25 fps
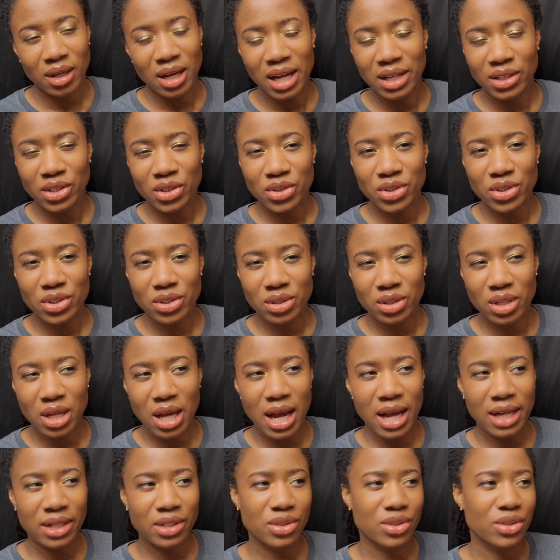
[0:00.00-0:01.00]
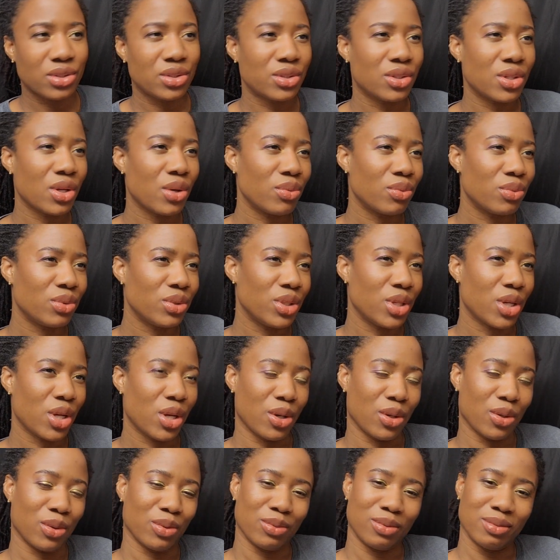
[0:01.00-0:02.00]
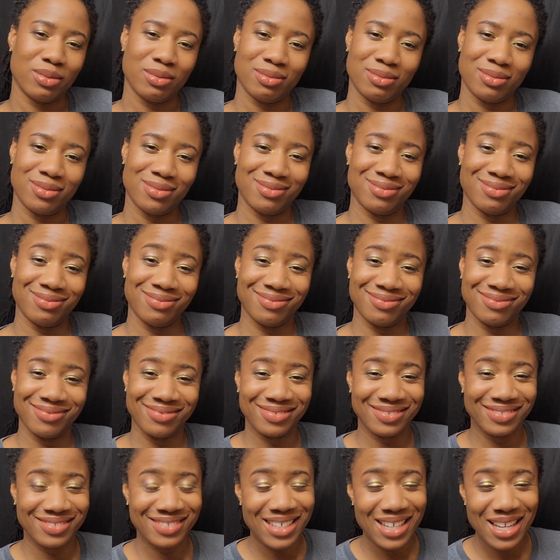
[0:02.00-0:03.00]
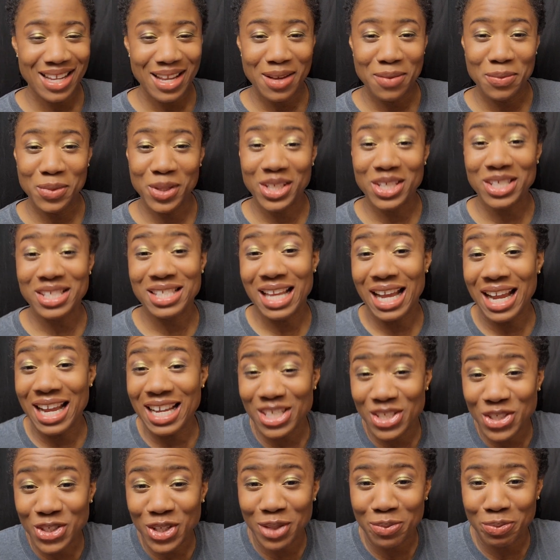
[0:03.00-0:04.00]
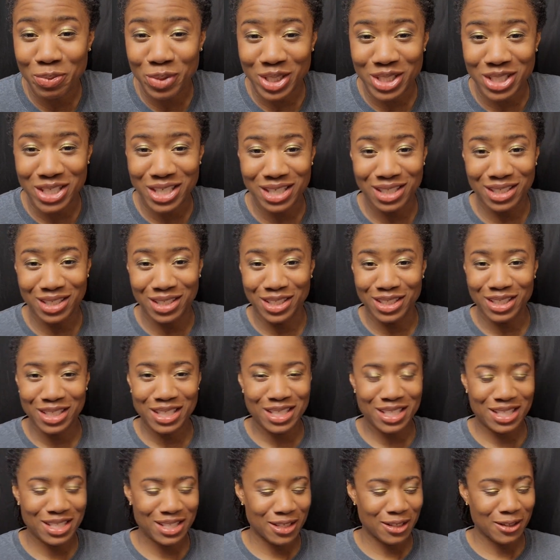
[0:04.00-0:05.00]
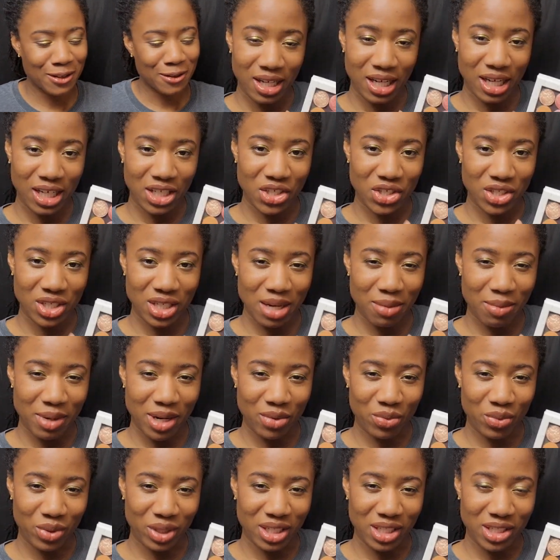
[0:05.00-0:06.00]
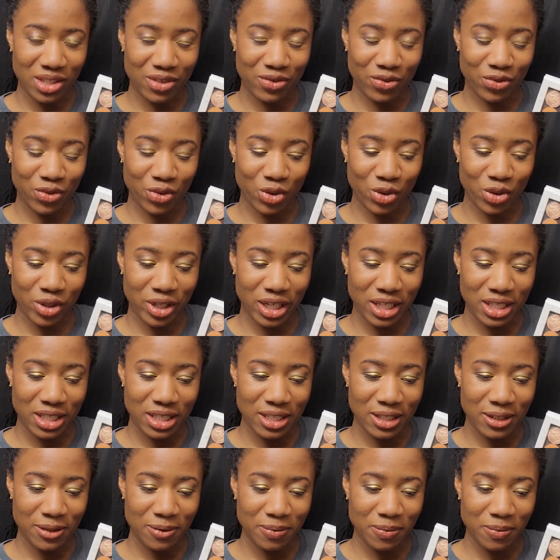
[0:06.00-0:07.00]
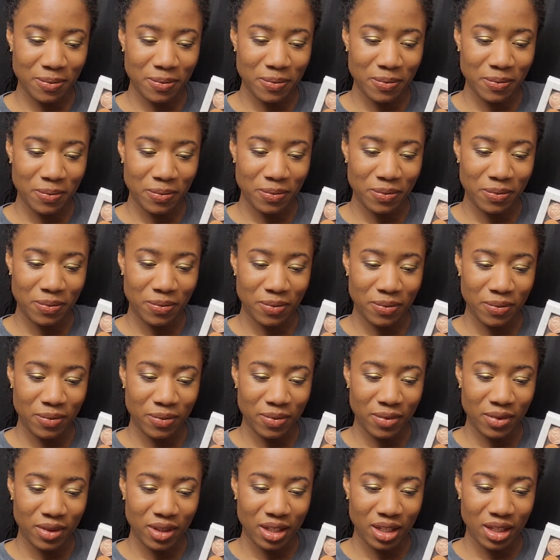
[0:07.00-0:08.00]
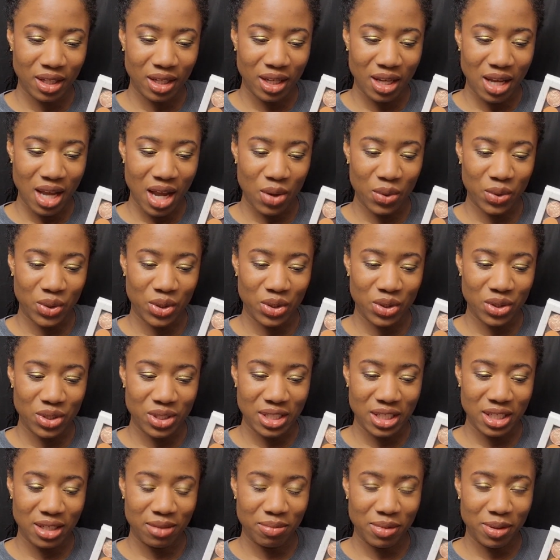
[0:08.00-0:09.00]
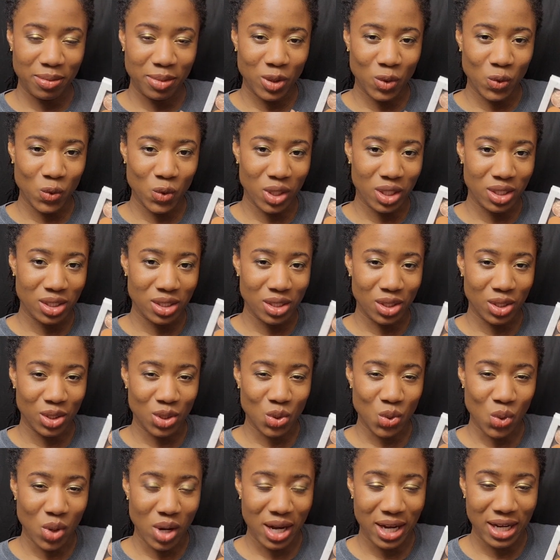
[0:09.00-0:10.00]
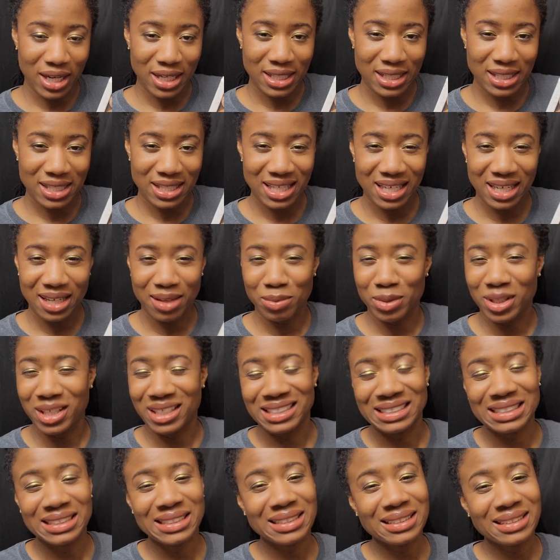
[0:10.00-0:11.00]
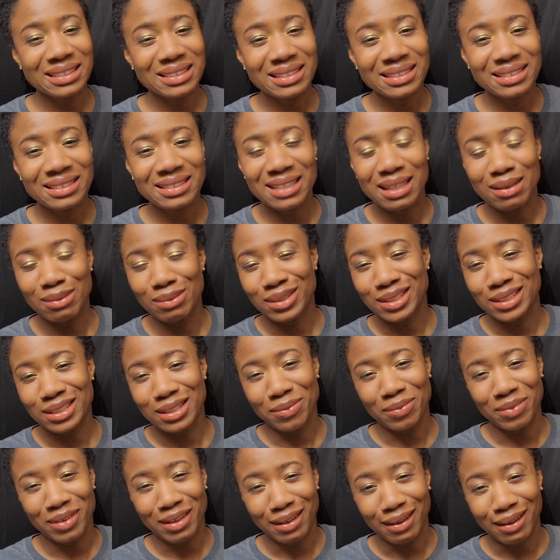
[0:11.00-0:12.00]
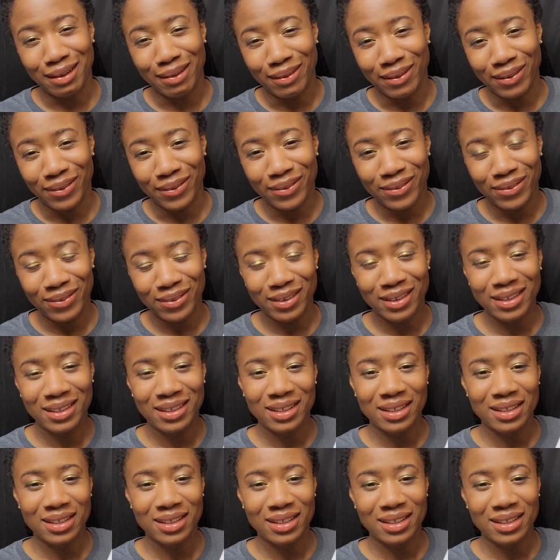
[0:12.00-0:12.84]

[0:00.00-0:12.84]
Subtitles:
I don't know. Because I enjoy peachy looks. Each time I reached for it, I'll use it maybe once or twice, then I'm like, I want something else.